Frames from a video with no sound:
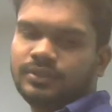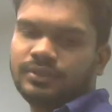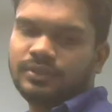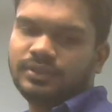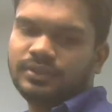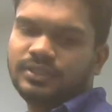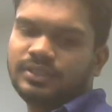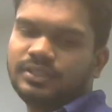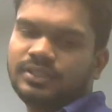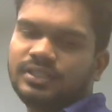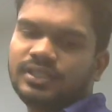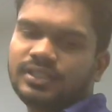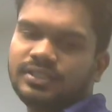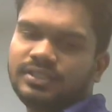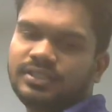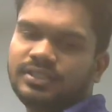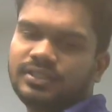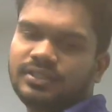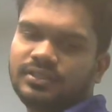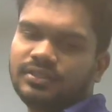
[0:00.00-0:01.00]

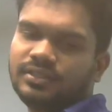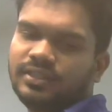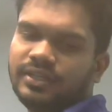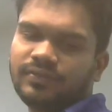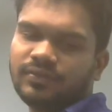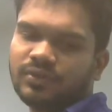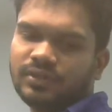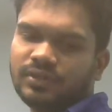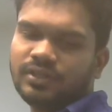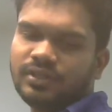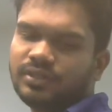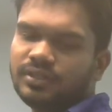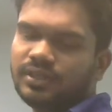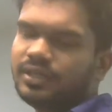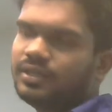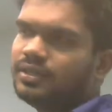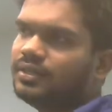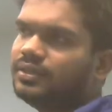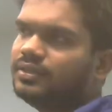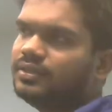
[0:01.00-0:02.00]
Just they're not
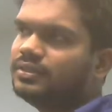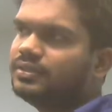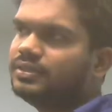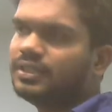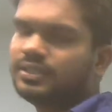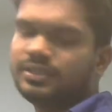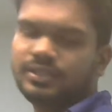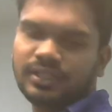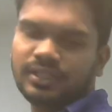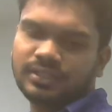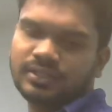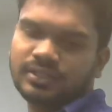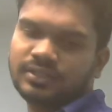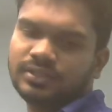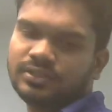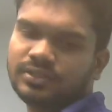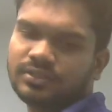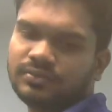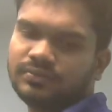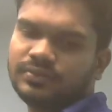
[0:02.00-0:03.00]
done in just an
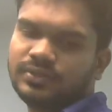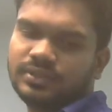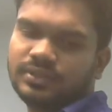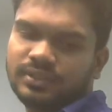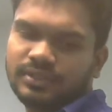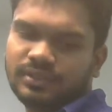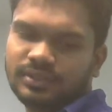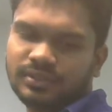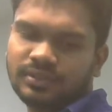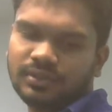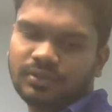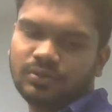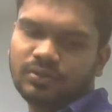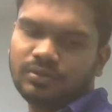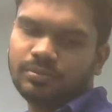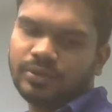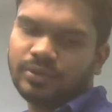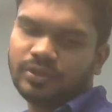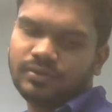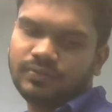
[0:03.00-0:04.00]
extension of this. This is the core
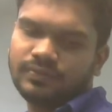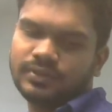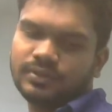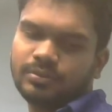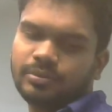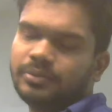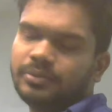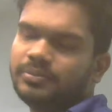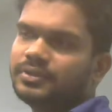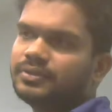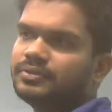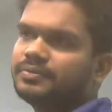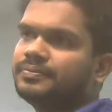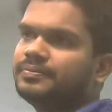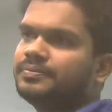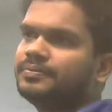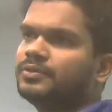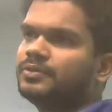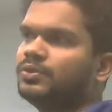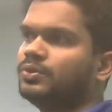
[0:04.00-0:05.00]
part of
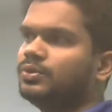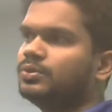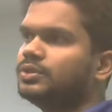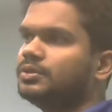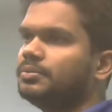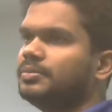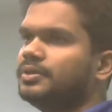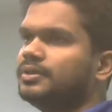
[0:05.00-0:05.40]
this.